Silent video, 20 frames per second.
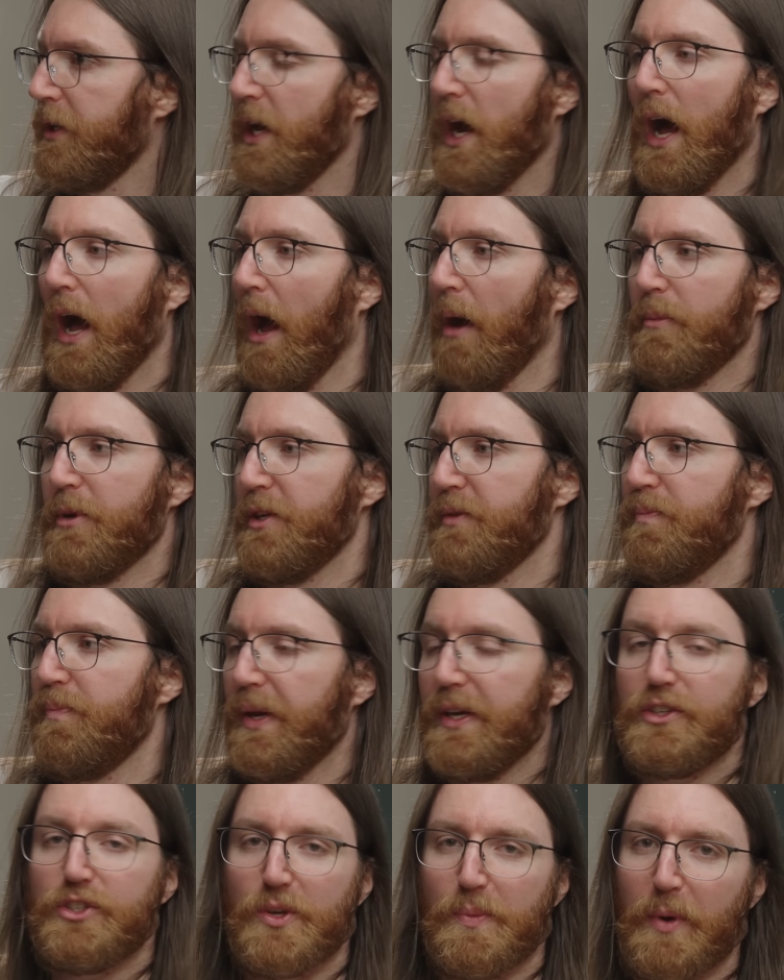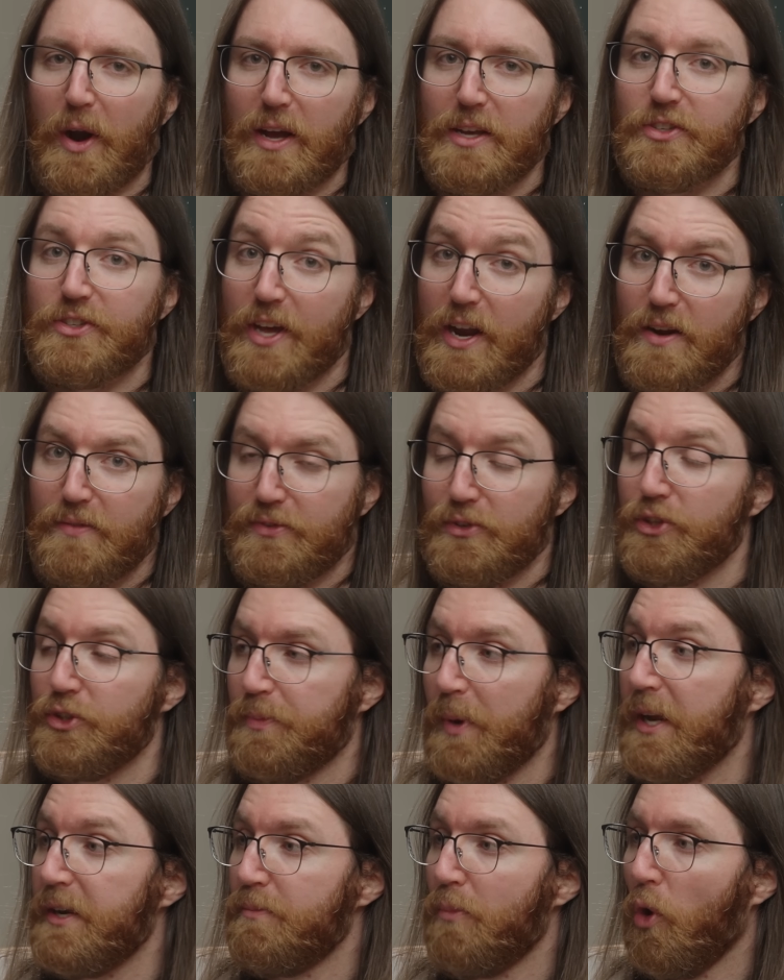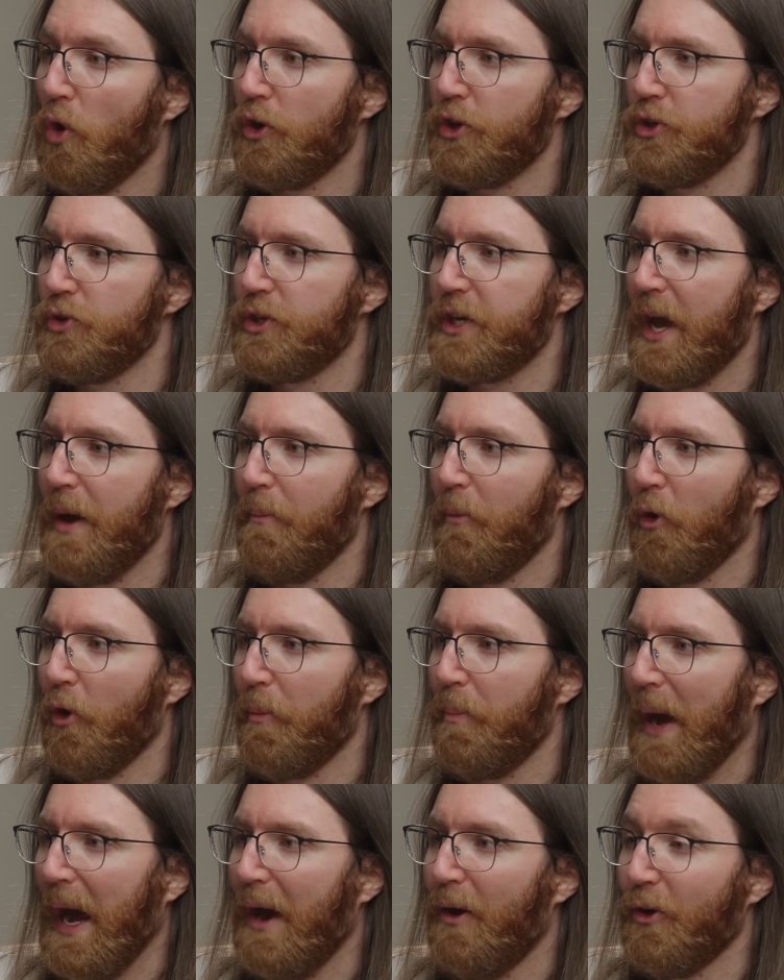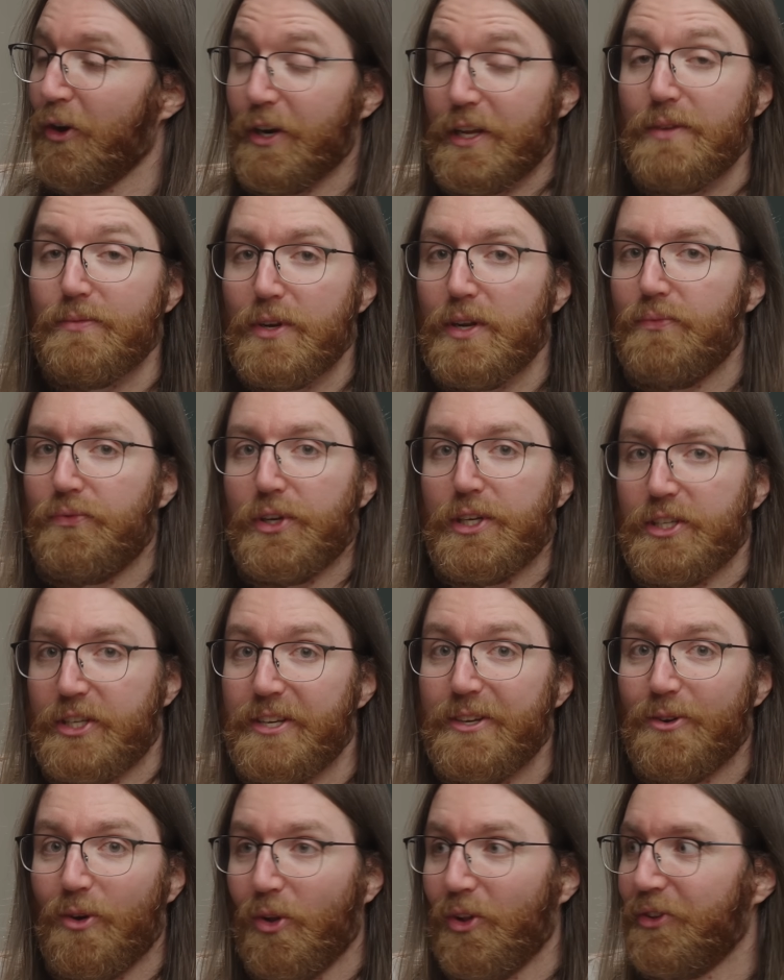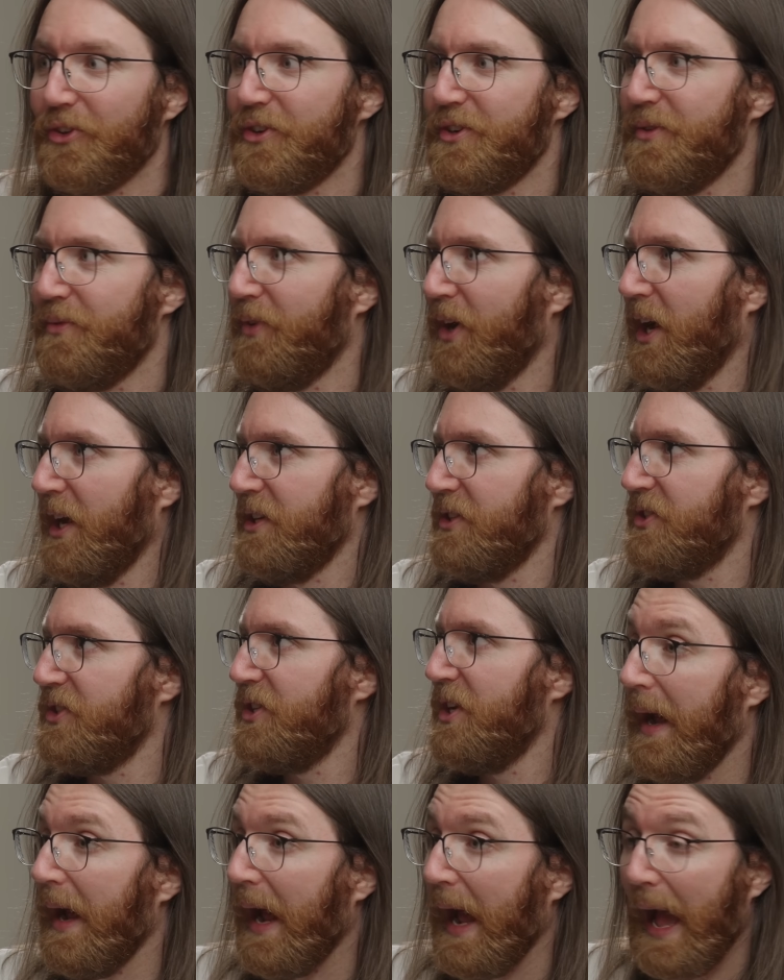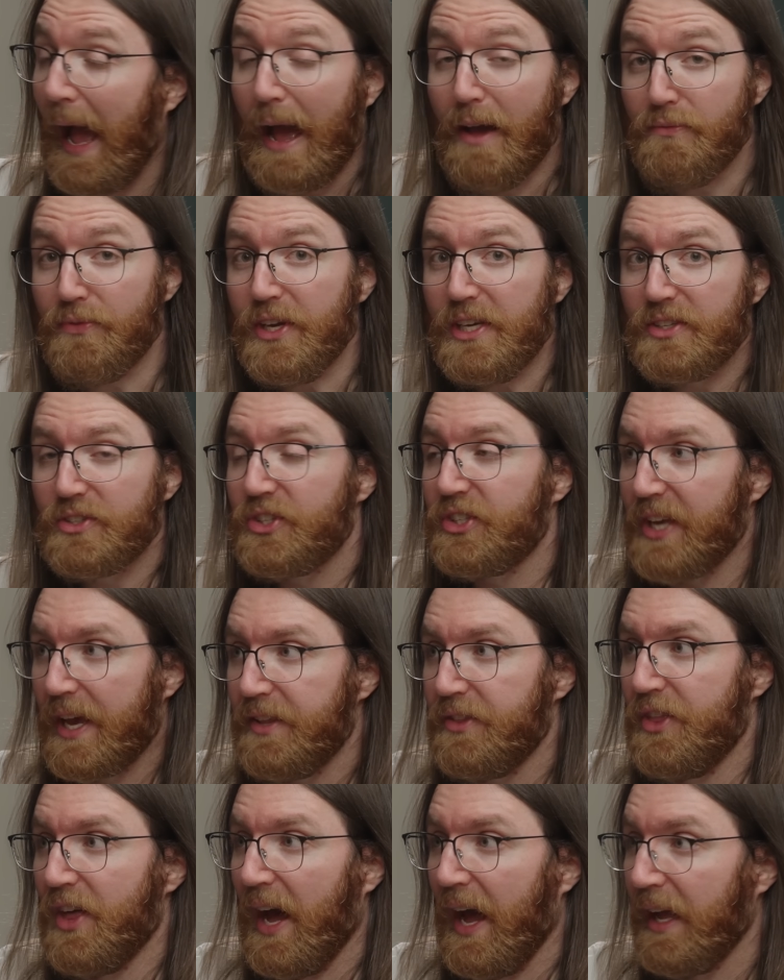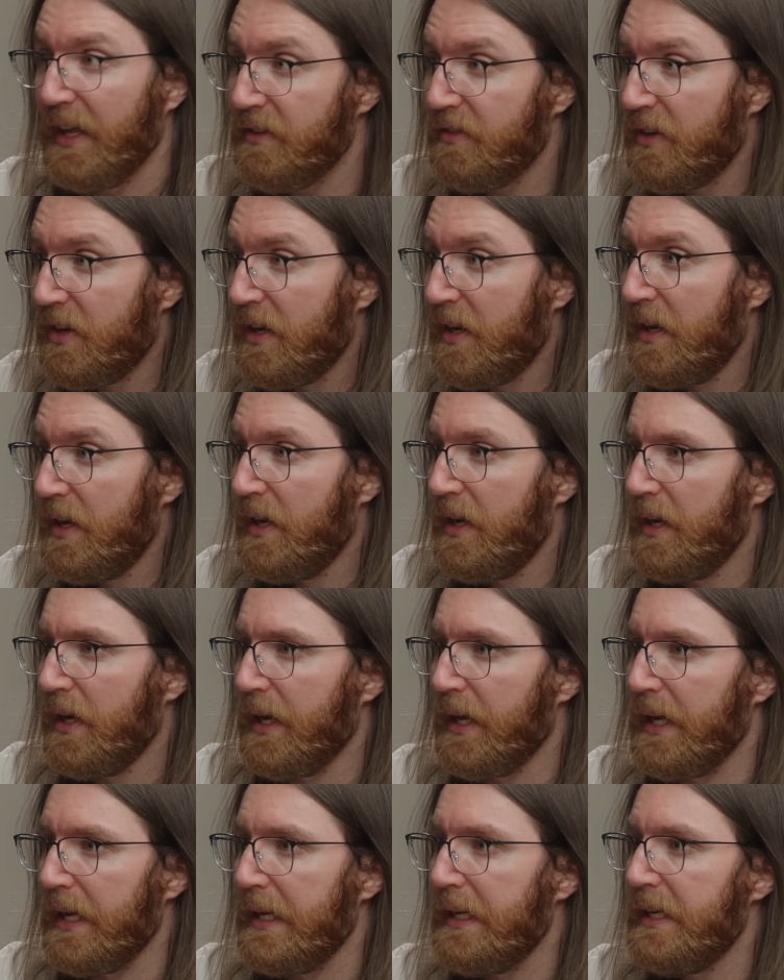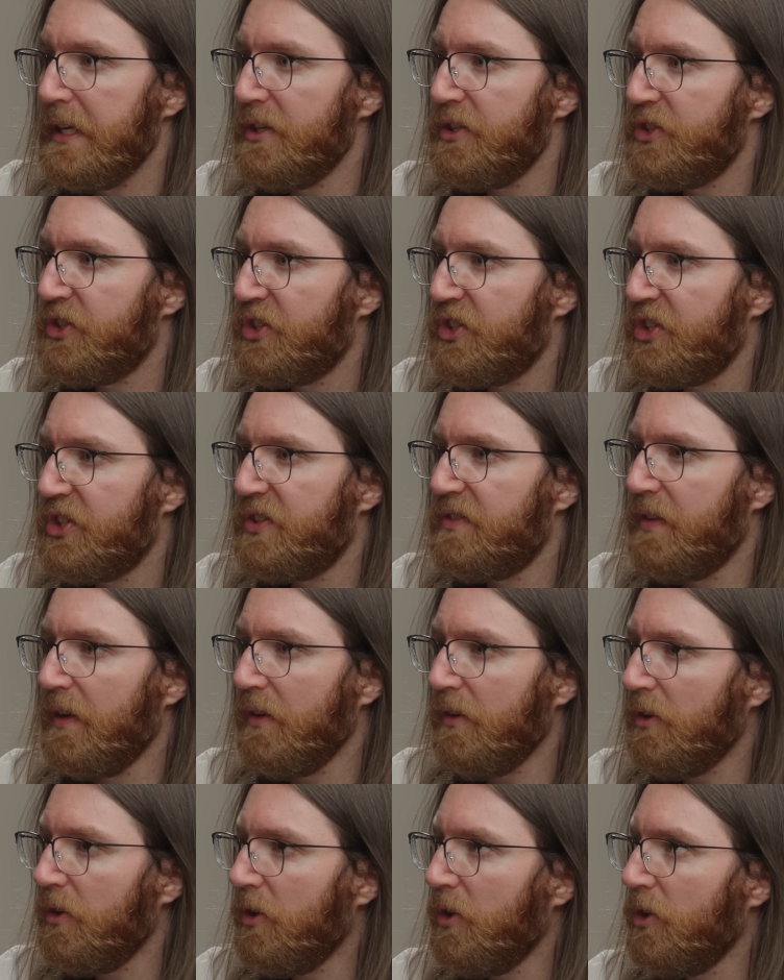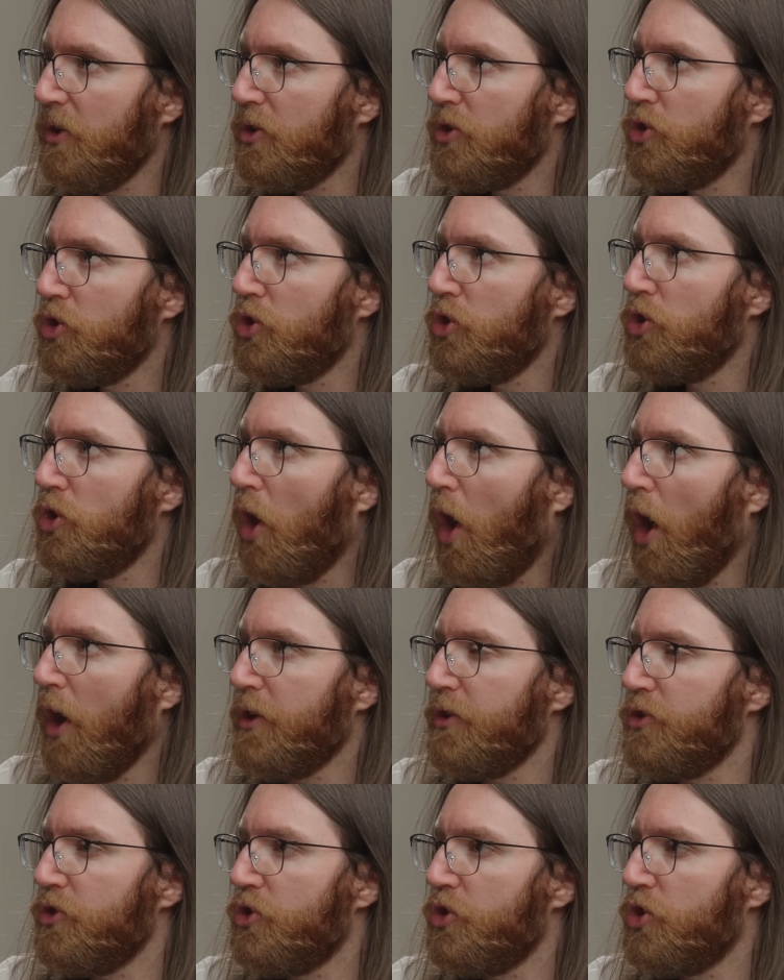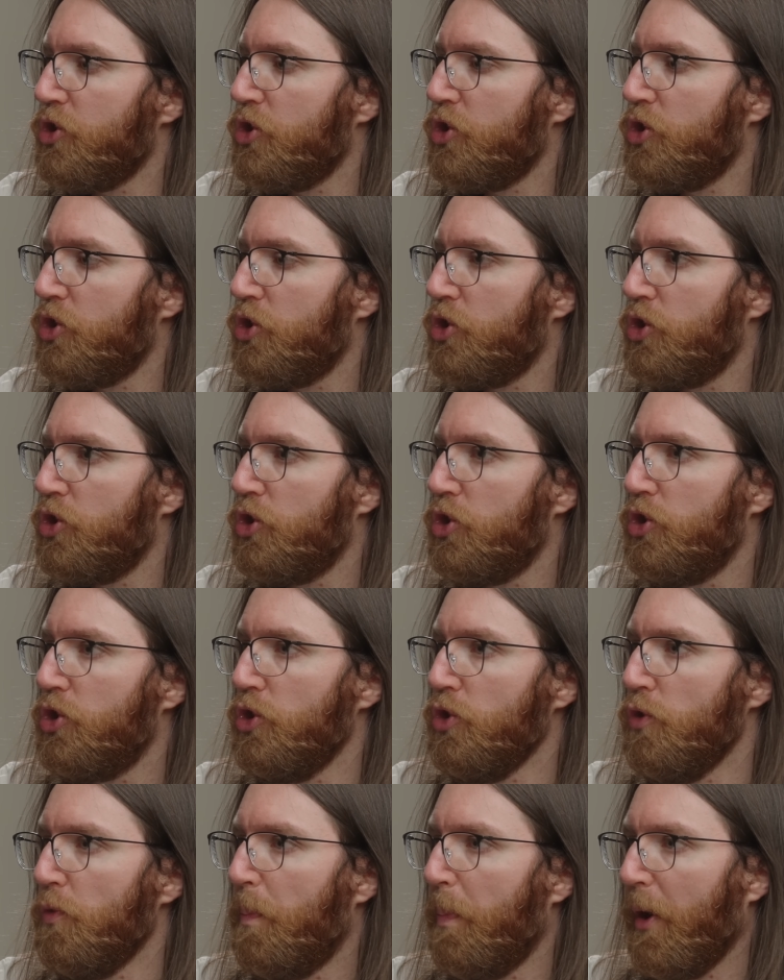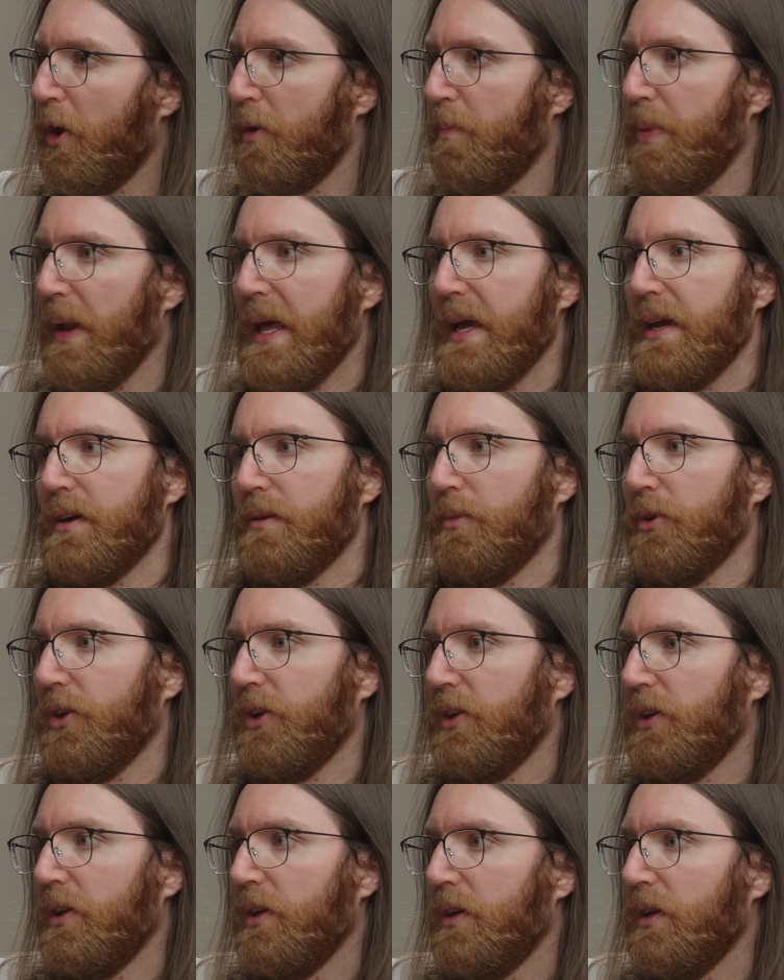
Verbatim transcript: Yeah, I mean, big surprise there. If you spend more, you get more power, even if it is an older device. Having said that, it is still not super playable.